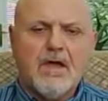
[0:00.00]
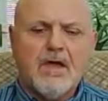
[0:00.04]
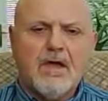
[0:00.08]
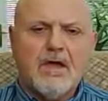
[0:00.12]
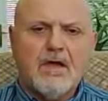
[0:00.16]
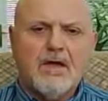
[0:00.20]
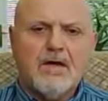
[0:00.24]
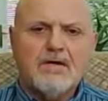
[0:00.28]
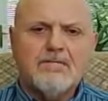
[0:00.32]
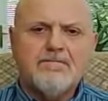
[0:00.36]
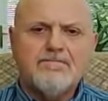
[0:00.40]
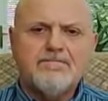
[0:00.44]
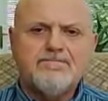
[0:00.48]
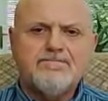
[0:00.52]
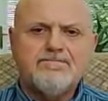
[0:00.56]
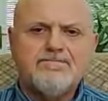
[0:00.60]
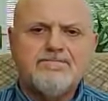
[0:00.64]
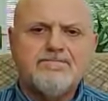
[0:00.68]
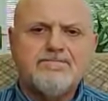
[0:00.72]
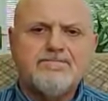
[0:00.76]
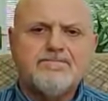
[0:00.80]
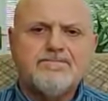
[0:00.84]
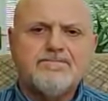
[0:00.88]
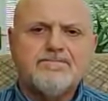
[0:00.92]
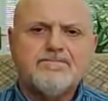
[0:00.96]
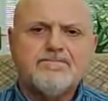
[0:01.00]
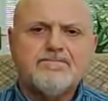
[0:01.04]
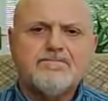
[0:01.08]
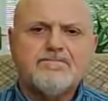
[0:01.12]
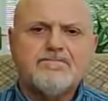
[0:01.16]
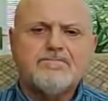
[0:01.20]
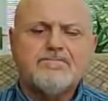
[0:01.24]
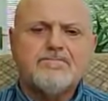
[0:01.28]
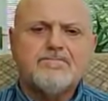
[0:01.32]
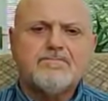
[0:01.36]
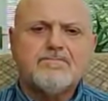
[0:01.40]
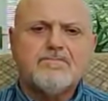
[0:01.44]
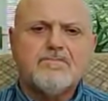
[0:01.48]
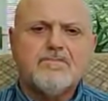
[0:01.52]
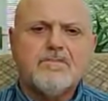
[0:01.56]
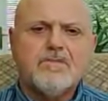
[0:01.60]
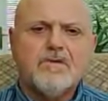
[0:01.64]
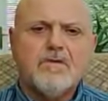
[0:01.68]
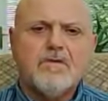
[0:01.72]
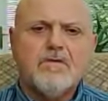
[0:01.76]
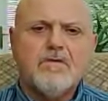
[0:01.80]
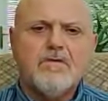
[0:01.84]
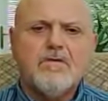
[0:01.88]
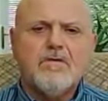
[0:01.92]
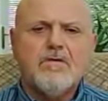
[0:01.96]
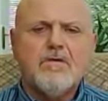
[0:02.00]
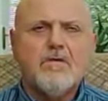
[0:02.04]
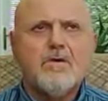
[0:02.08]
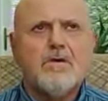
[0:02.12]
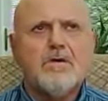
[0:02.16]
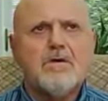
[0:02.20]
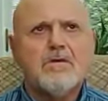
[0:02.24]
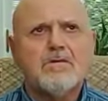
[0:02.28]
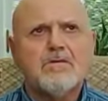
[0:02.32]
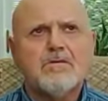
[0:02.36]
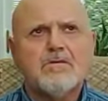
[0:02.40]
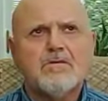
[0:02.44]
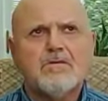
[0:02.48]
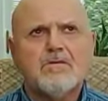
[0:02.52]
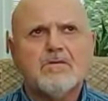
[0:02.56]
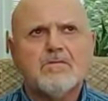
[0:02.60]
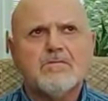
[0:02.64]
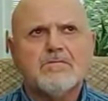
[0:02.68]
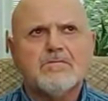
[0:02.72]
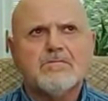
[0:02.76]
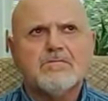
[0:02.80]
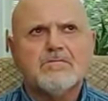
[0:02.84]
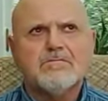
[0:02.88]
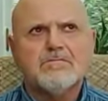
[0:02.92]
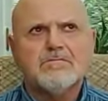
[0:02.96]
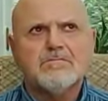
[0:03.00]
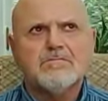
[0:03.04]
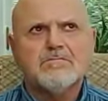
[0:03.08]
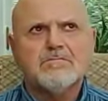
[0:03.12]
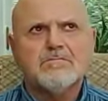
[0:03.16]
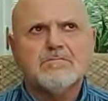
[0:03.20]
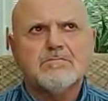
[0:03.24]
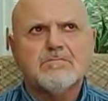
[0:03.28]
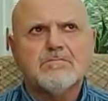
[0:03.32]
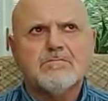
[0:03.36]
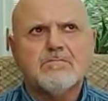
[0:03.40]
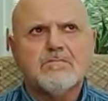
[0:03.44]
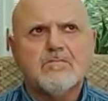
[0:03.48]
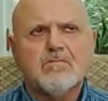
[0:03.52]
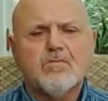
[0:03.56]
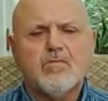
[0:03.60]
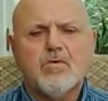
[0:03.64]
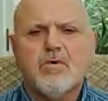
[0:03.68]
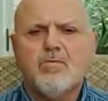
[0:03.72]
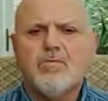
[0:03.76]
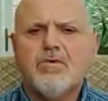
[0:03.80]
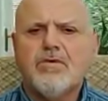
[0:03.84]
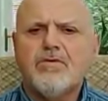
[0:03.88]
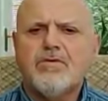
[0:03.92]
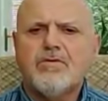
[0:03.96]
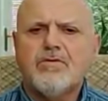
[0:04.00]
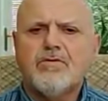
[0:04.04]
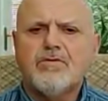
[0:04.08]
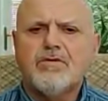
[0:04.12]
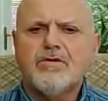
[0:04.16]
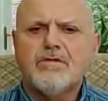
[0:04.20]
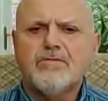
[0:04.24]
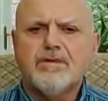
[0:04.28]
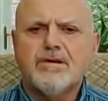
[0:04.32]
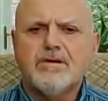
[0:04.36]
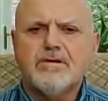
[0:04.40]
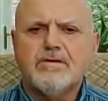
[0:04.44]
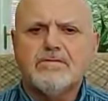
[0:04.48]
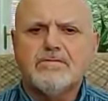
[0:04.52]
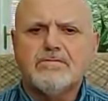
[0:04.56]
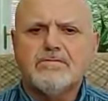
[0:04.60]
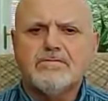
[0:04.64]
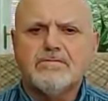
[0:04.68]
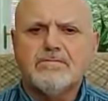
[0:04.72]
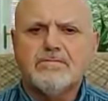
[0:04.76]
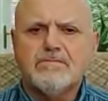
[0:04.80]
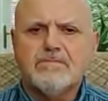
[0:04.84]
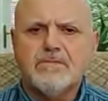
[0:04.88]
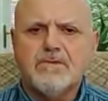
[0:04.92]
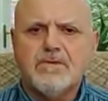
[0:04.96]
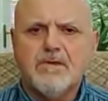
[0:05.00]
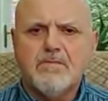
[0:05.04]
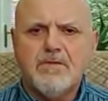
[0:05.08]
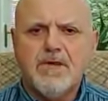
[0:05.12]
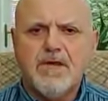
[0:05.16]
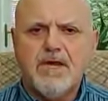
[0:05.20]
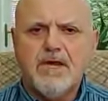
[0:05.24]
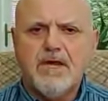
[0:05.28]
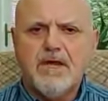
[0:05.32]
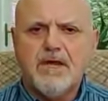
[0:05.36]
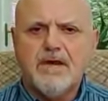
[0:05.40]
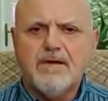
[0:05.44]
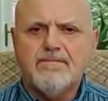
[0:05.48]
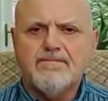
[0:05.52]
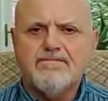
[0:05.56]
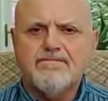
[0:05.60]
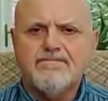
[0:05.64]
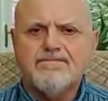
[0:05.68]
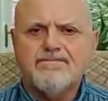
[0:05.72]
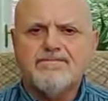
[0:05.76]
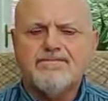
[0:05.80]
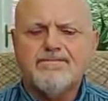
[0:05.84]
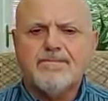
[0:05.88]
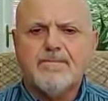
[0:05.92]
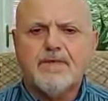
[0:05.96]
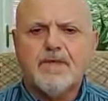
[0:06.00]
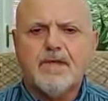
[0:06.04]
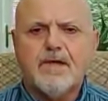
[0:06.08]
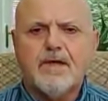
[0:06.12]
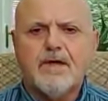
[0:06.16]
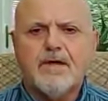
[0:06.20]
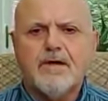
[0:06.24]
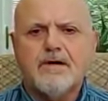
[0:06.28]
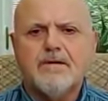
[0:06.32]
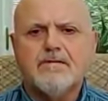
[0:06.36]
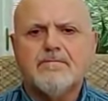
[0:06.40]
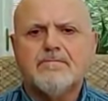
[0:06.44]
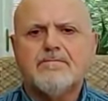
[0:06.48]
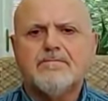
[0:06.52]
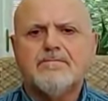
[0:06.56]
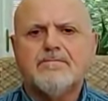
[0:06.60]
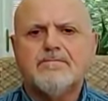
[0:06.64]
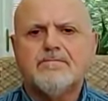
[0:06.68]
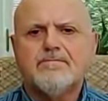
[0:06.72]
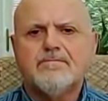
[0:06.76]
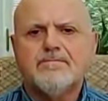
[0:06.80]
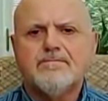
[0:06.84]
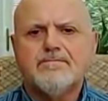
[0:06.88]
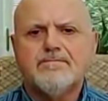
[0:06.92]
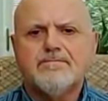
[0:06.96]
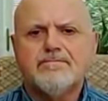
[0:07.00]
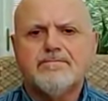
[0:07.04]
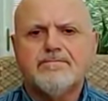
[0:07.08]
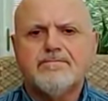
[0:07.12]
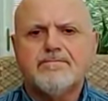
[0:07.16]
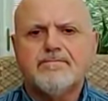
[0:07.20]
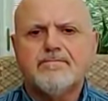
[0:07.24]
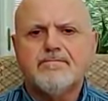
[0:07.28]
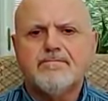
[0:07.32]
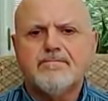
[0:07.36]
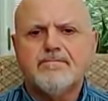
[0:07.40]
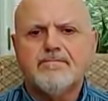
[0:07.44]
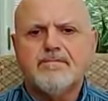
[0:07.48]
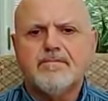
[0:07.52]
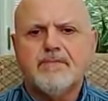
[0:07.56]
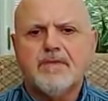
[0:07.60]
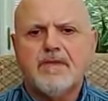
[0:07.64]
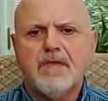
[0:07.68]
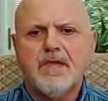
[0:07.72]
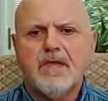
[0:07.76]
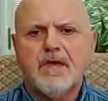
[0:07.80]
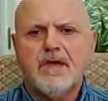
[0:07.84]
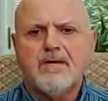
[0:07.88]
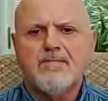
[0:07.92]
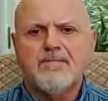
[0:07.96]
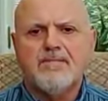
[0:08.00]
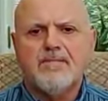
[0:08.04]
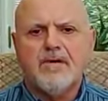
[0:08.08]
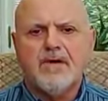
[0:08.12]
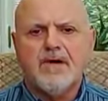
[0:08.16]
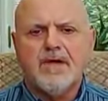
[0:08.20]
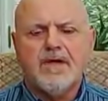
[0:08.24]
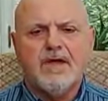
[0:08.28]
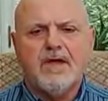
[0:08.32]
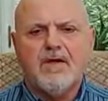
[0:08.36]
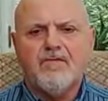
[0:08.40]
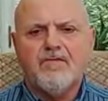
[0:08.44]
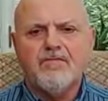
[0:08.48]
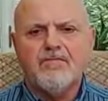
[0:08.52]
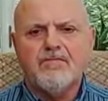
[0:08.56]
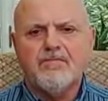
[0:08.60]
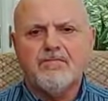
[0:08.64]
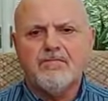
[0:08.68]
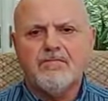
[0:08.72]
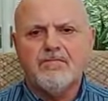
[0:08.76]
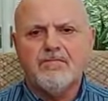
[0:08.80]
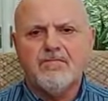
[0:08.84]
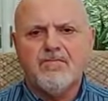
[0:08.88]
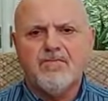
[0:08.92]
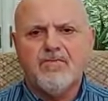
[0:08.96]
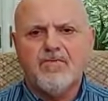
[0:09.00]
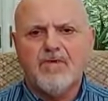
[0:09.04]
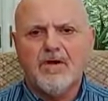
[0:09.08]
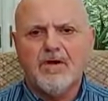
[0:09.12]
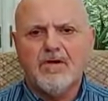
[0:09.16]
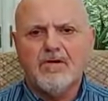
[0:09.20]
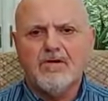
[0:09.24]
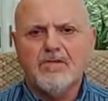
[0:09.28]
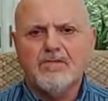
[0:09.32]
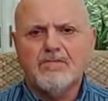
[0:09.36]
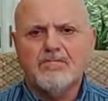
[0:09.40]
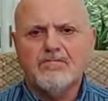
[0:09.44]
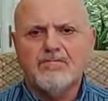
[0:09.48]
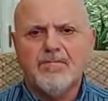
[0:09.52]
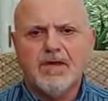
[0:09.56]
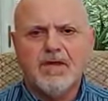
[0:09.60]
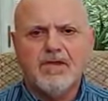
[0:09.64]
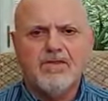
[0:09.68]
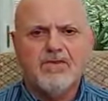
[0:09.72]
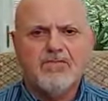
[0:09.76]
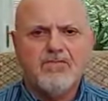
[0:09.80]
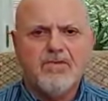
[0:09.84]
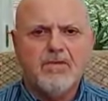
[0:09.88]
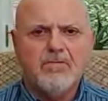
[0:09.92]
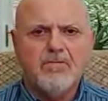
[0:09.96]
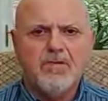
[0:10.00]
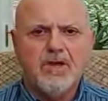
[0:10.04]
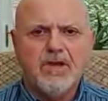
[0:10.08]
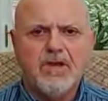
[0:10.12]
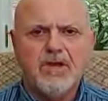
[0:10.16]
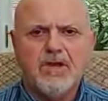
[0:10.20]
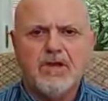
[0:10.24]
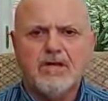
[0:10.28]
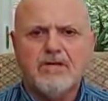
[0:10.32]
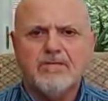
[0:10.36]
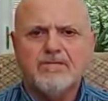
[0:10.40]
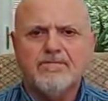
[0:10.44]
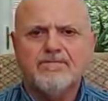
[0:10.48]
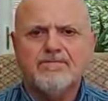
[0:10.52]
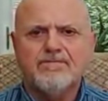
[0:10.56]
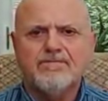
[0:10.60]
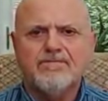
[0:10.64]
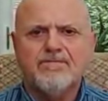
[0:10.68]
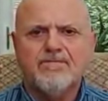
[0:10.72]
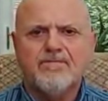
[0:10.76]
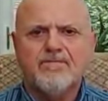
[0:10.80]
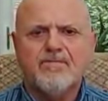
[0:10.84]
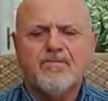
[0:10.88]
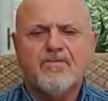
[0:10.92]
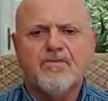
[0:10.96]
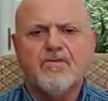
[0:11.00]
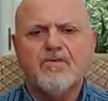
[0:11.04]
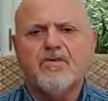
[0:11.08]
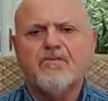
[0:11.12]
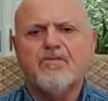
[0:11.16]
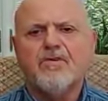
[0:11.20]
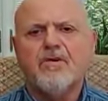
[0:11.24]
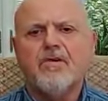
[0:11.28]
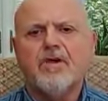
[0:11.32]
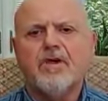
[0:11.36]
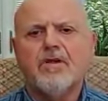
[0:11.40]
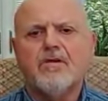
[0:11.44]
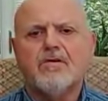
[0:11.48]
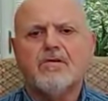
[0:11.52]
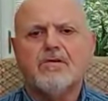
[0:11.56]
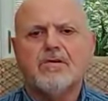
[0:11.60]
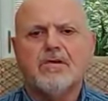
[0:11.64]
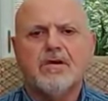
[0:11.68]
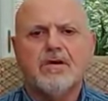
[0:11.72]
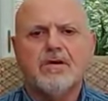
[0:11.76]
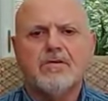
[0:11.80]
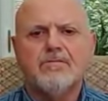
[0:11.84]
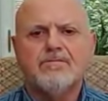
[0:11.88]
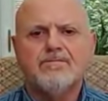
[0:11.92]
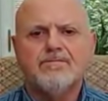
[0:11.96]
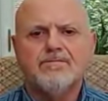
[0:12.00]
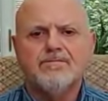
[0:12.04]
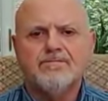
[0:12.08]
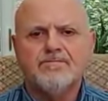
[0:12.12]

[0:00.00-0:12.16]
Um, you asked what we thought about the media. Um, yeah, I haven't followed mainstream media for a very long time.